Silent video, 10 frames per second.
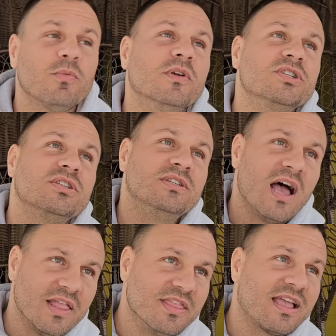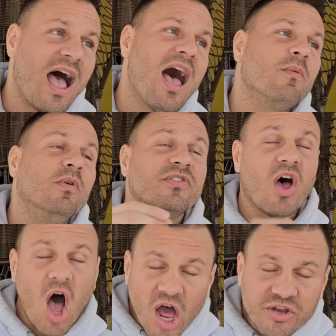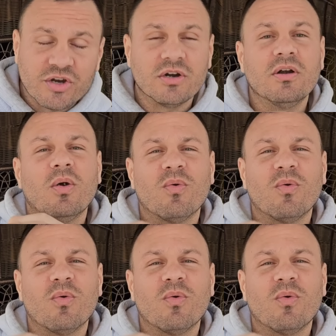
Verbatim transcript: which Don the Con was under